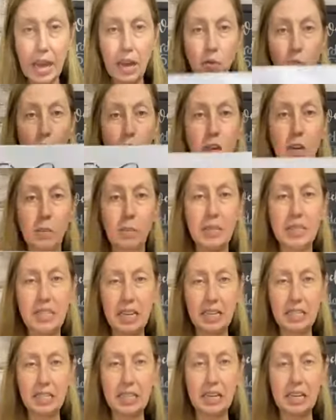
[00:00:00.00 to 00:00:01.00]
again, we're going to be
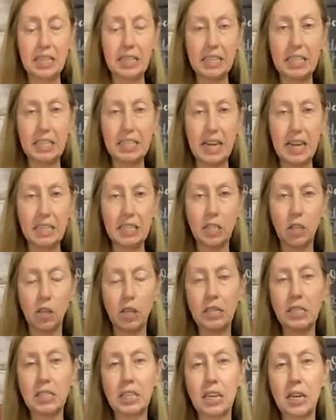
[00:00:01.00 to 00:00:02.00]
stenciling this
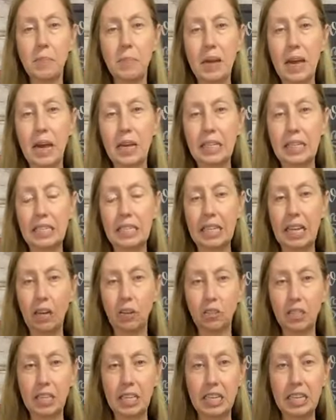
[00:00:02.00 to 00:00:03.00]
stencil. It's going to be on
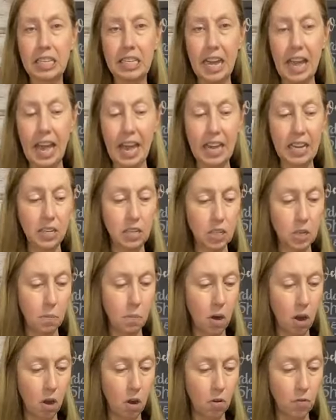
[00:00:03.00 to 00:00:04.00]
sale today and
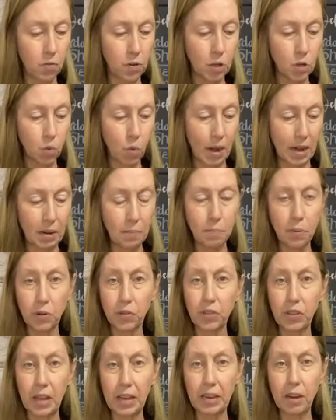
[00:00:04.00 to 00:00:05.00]
tomorrow for
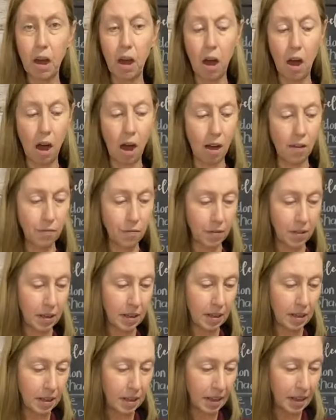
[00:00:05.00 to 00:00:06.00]
20%
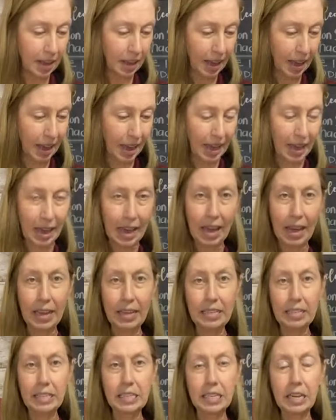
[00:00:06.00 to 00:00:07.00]
off.
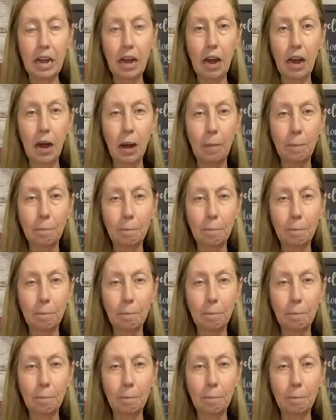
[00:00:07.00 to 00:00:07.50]
And